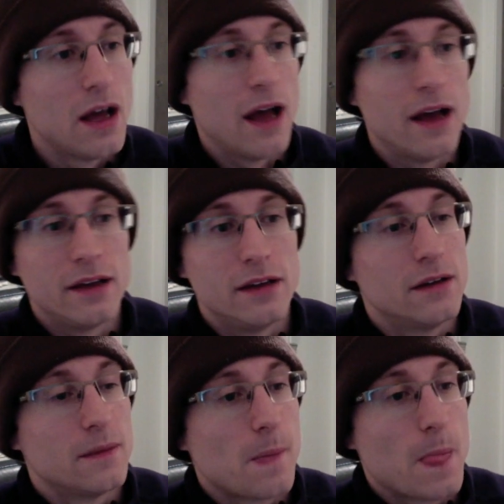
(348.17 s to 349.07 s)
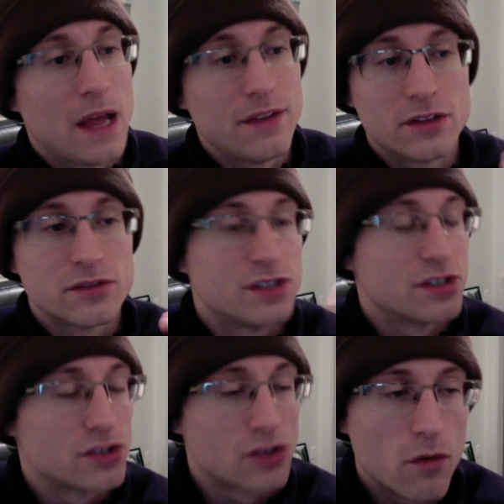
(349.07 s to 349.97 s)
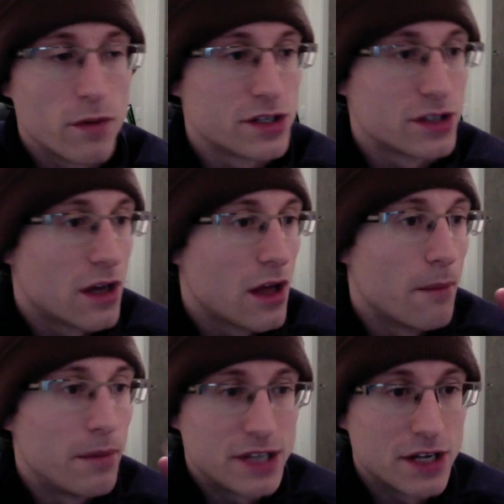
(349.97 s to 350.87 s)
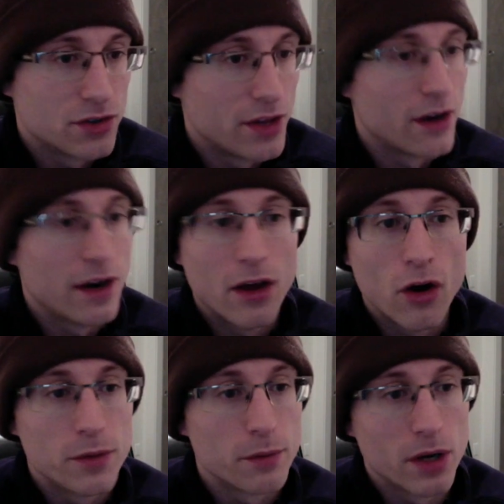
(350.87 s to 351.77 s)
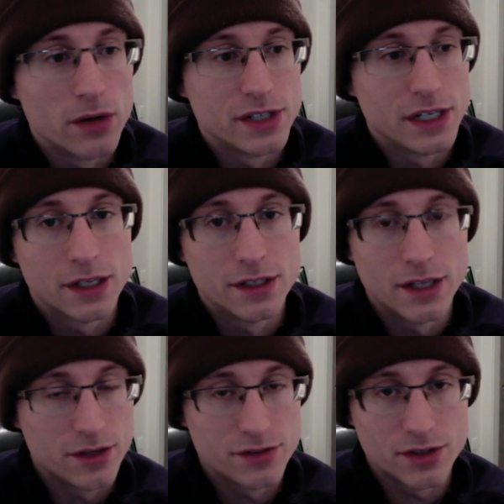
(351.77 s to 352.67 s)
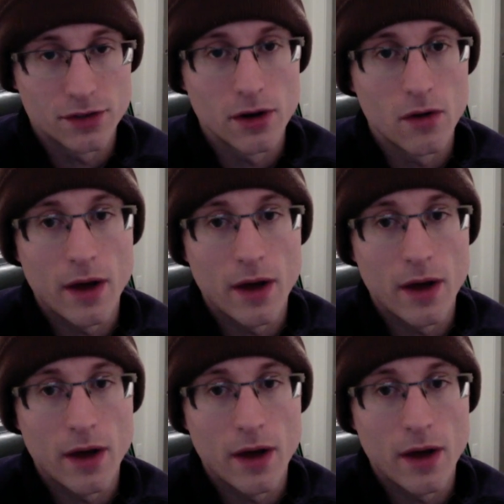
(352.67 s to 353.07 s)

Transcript: I think there's just so much potential there, and I hope the pro scene continues to grow.